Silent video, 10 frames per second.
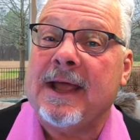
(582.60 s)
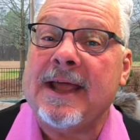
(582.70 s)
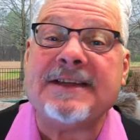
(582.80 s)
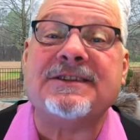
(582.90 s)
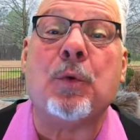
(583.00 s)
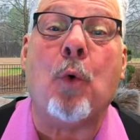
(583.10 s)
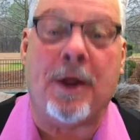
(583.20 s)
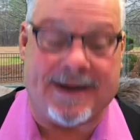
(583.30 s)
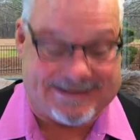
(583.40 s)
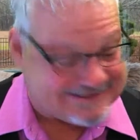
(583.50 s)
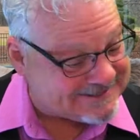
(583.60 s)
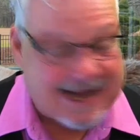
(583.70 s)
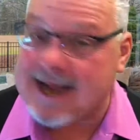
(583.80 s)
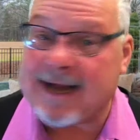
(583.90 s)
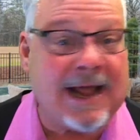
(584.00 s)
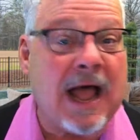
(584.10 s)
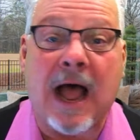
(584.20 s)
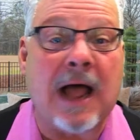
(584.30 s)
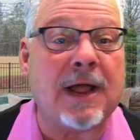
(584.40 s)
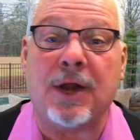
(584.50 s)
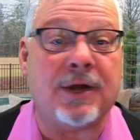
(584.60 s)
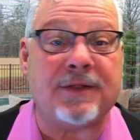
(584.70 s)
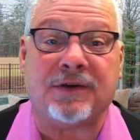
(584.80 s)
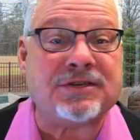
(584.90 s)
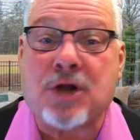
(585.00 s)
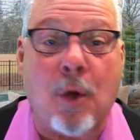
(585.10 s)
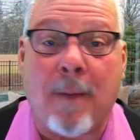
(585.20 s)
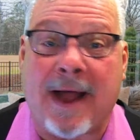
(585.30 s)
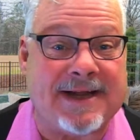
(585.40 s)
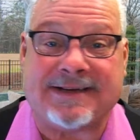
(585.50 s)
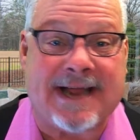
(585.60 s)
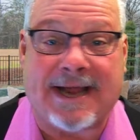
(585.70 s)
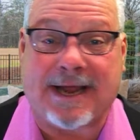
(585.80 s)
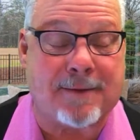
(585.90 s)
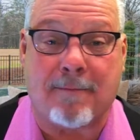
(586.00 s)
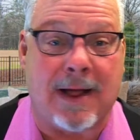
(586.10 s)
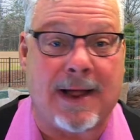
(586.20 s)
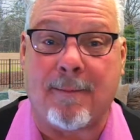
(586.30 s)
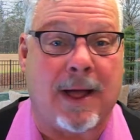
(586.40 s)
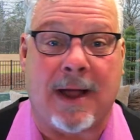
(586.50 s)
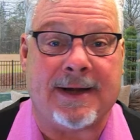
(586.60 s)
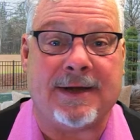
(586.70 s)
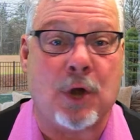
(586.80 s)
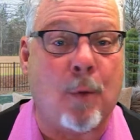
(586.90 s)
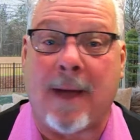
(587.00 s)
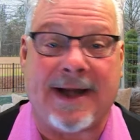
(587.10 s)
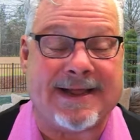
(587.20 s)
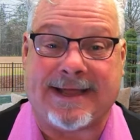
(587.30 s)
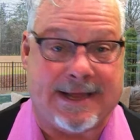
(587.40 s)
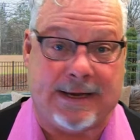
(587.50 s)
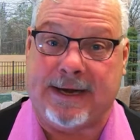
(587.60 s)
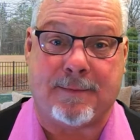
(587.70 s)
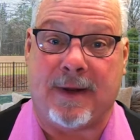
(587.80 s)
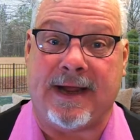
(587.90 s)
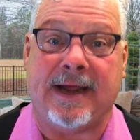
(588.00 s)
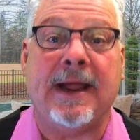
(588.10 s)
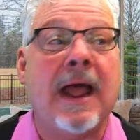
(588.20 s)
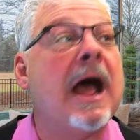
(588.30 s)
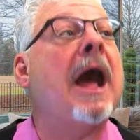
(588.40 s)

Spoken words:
he's the one that said, there's nobody taking my body, nobody killing me.